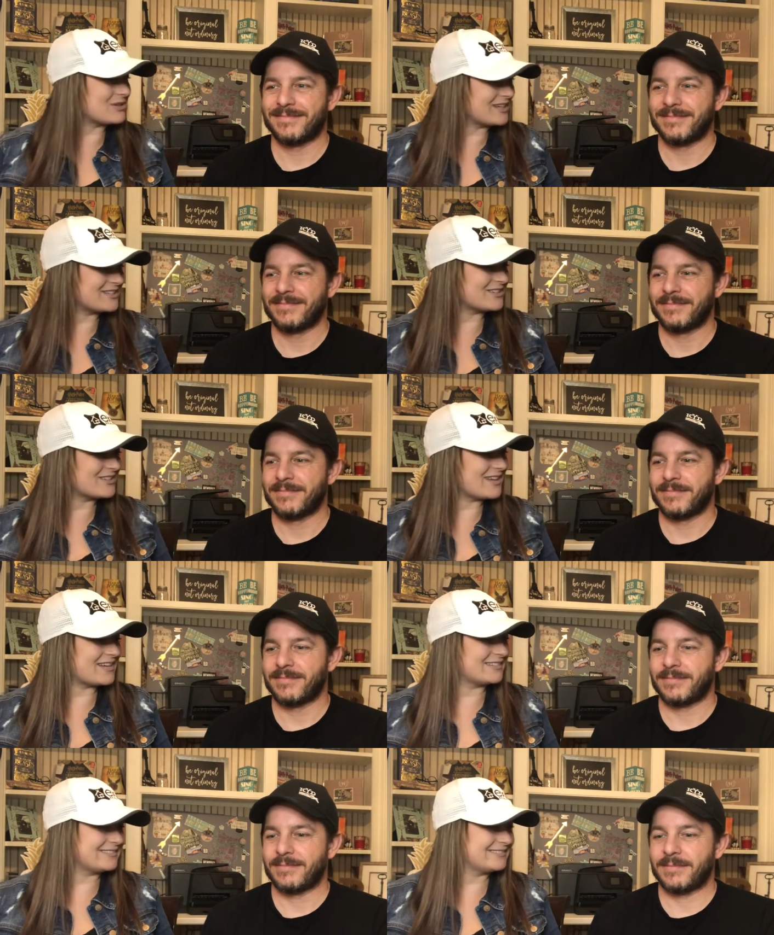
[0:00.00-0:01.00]
Speaker 1: the answer to that
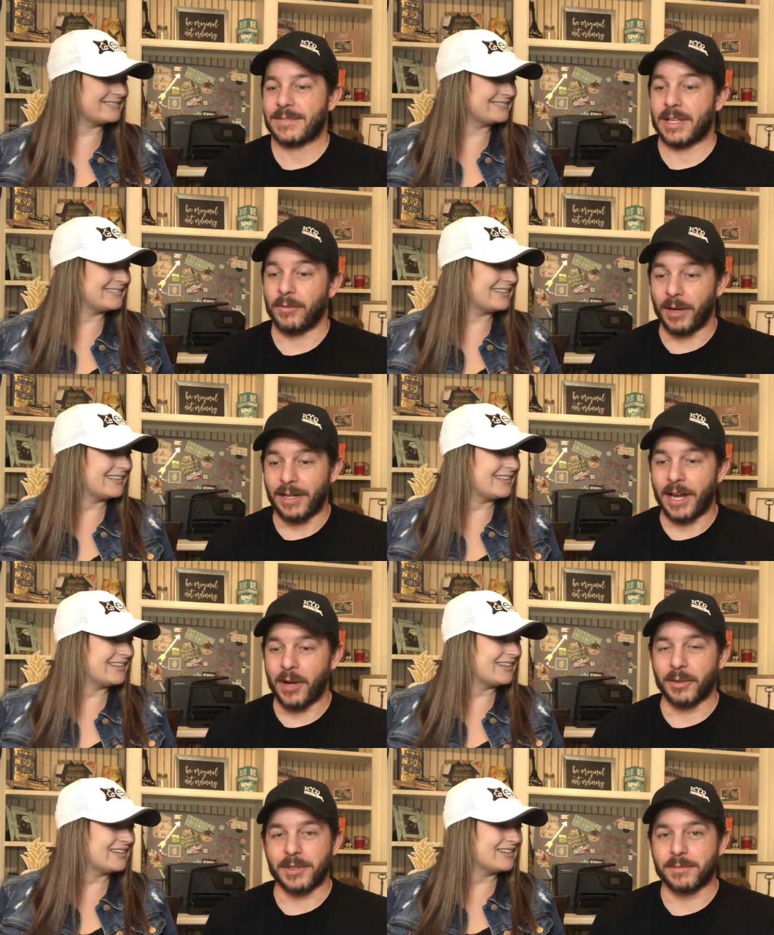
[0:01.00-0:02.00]
Speaker 2: right
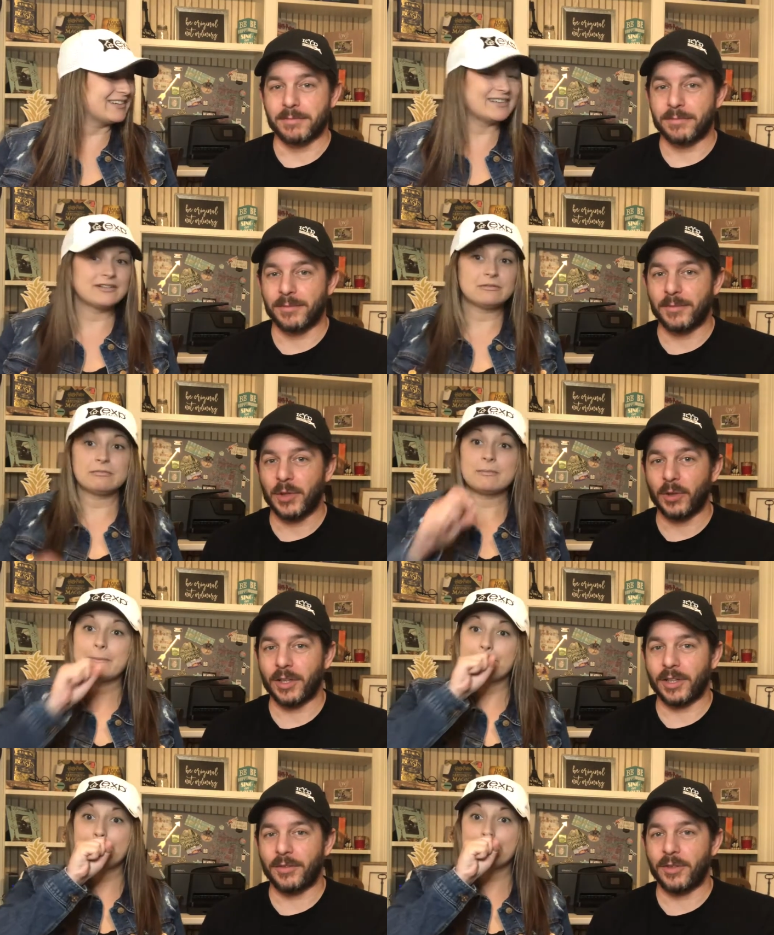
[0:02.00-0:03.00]
now it's you're
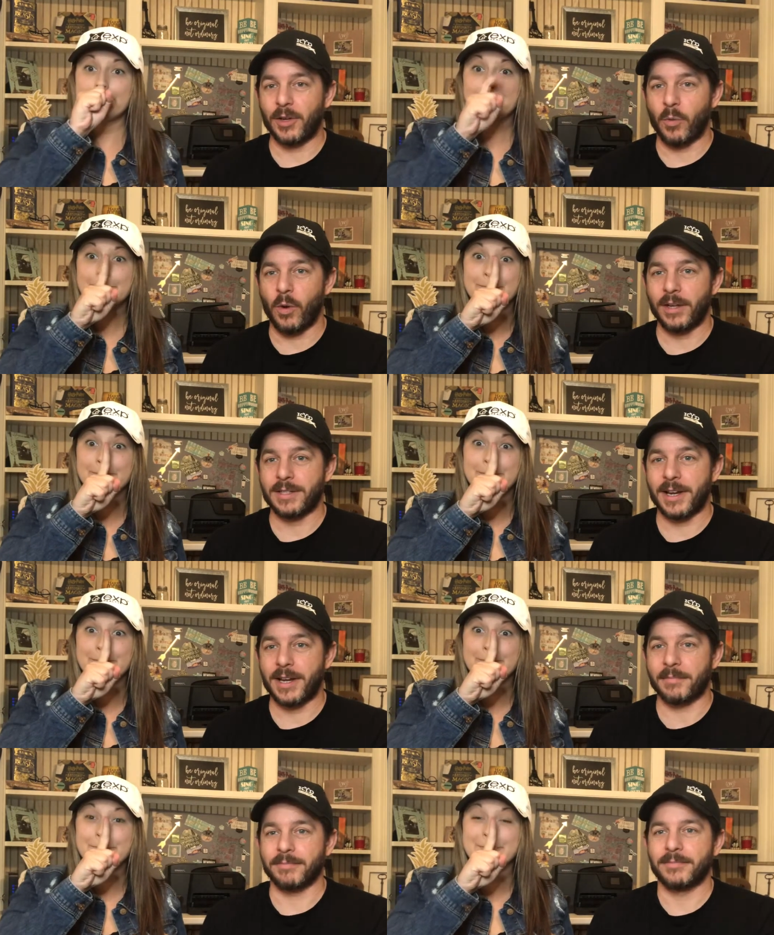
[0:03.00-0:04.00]
lucky if you get one
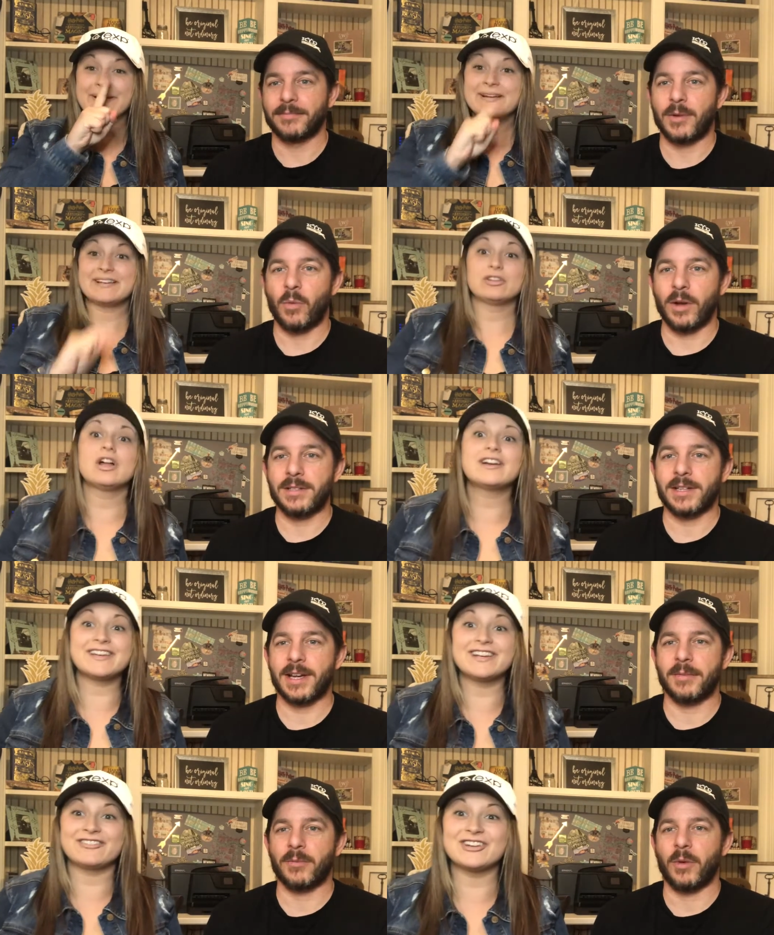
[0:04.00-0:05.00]
time. One lucky
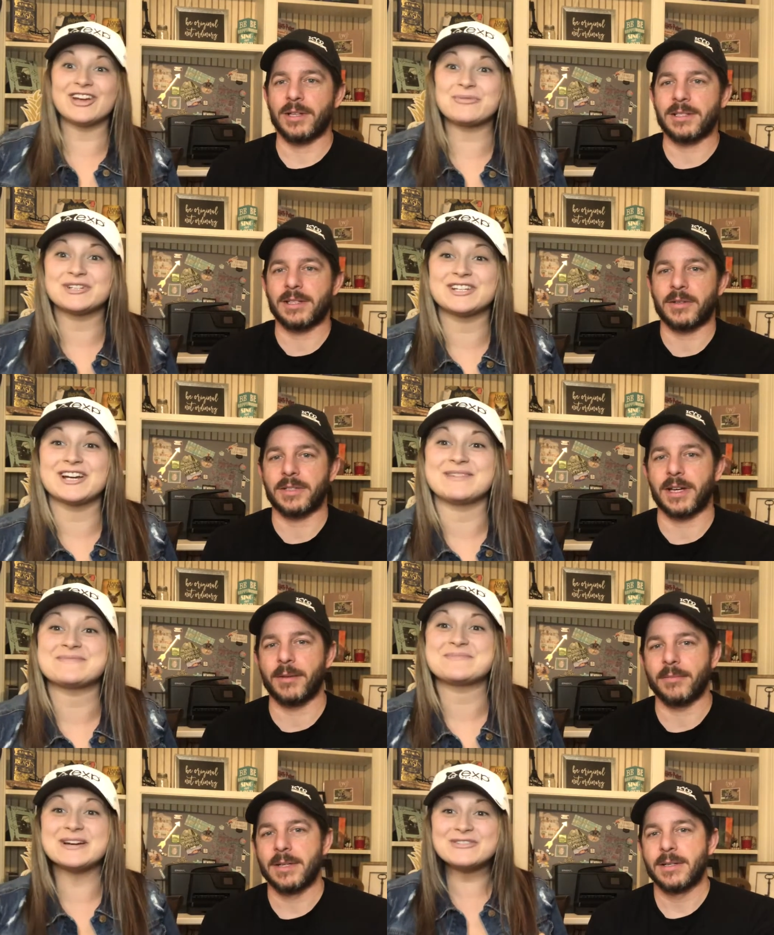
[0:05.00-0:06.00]
time, if you one get one time. time.
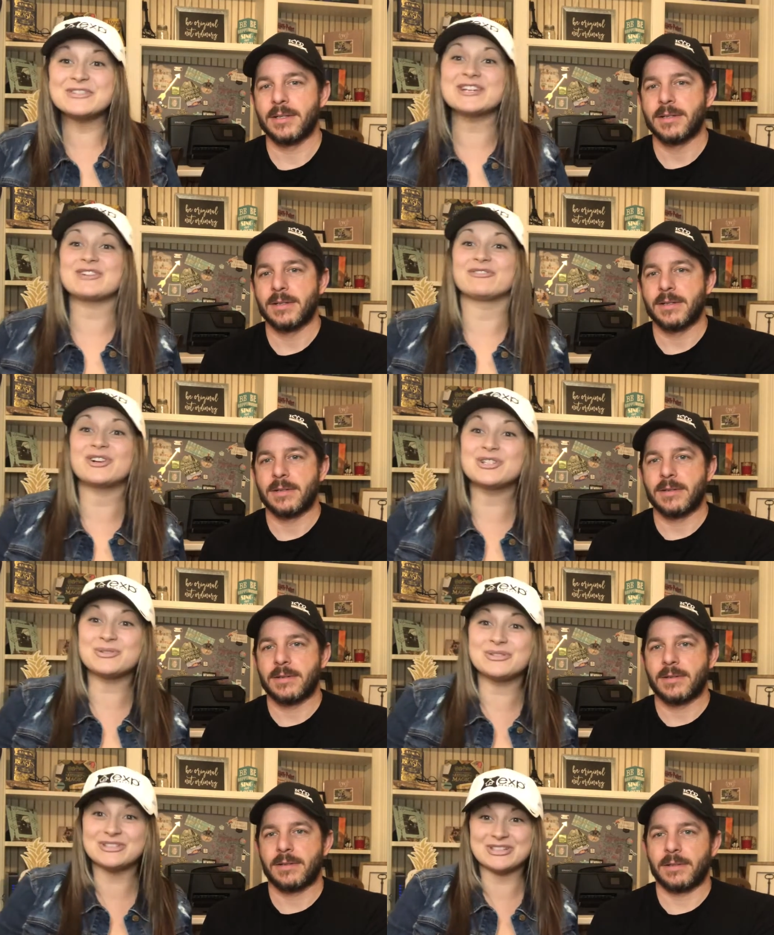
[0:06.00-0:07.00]
You
Speaker 1: might only get a
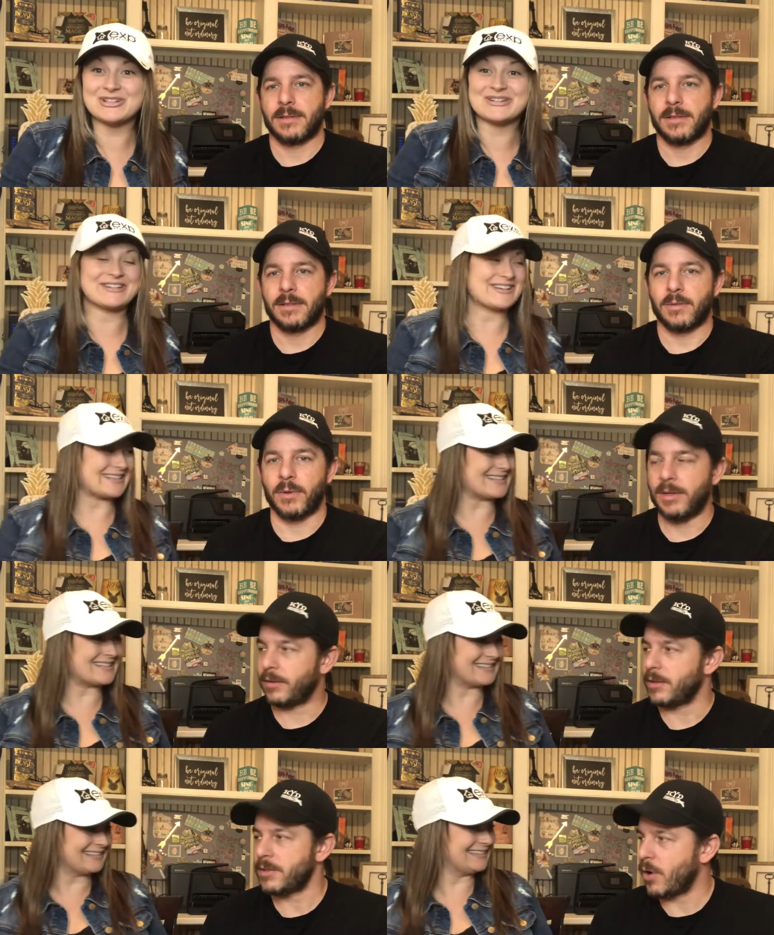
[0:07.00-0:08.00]
virtual showing
Speaker 2: We,
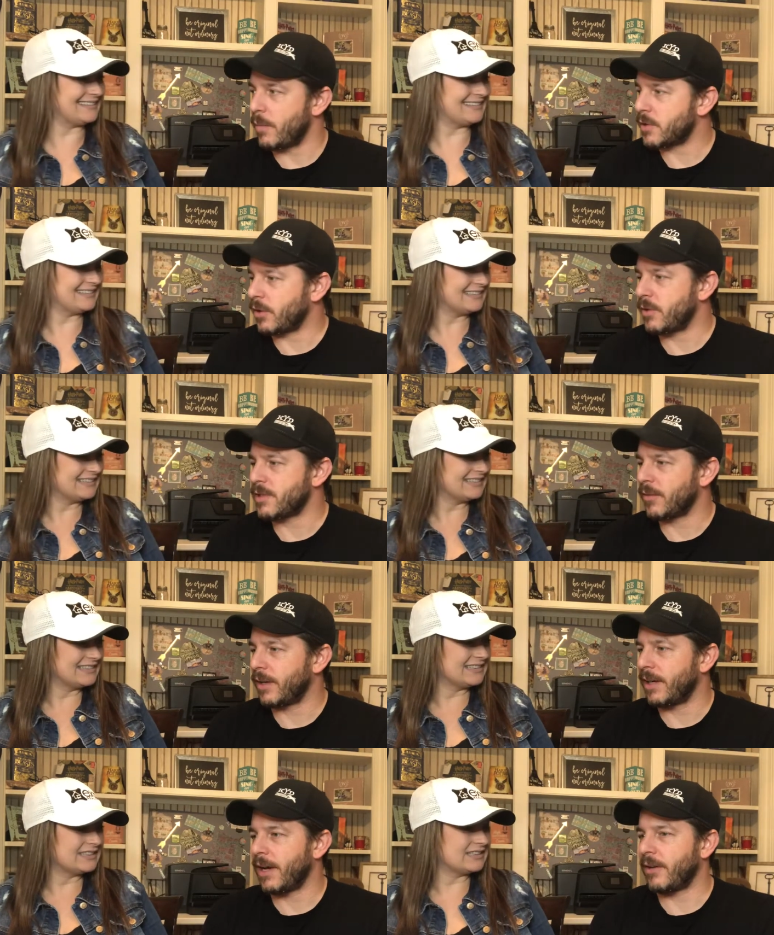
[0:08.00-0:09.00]
there's homes closing
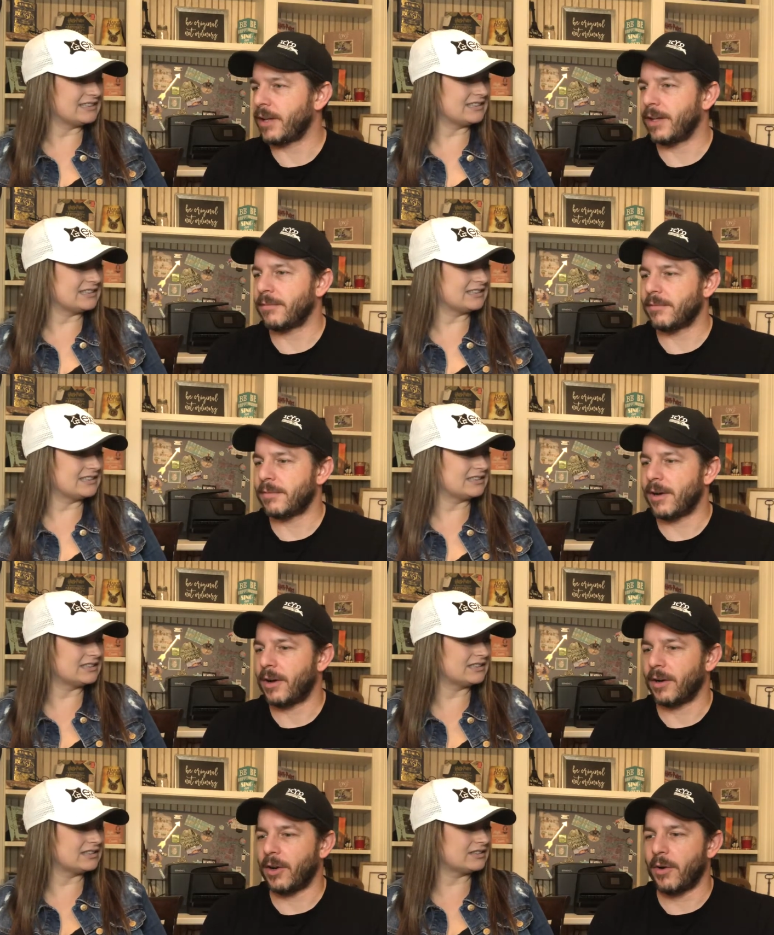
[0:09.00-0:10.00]
right now that
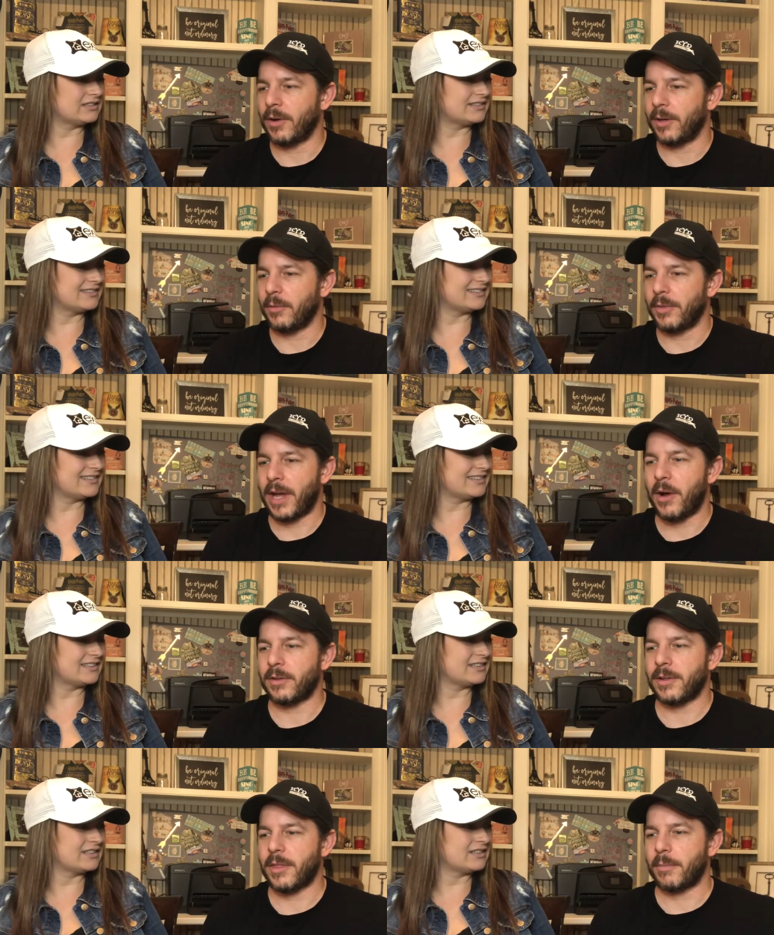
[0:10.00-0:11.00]
are going
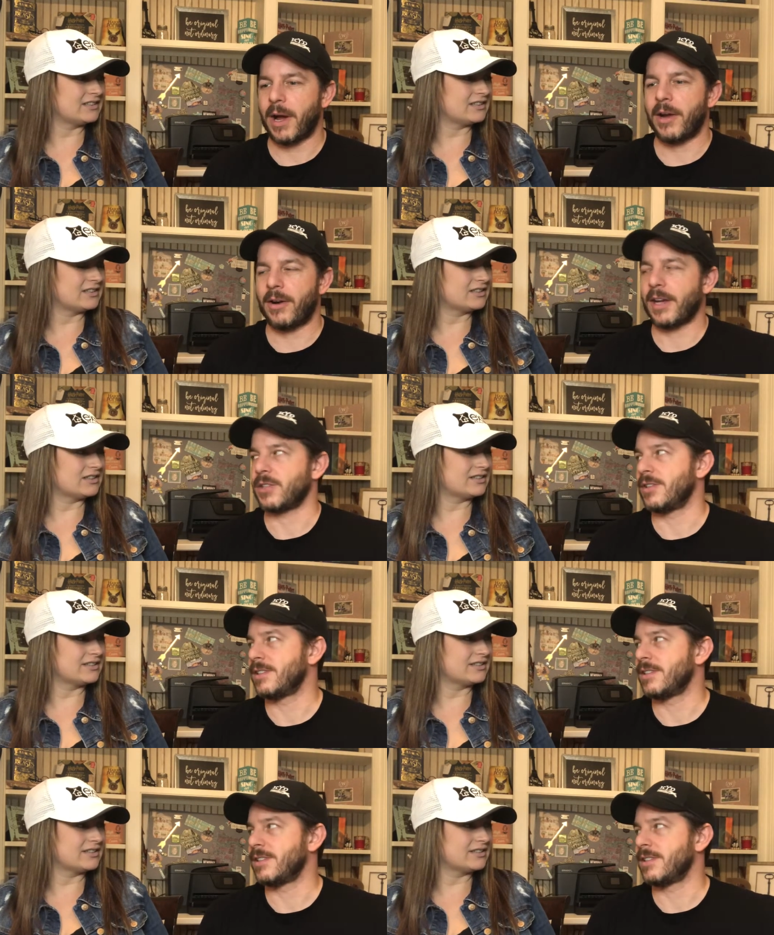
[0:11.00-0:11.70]
without the buyer actually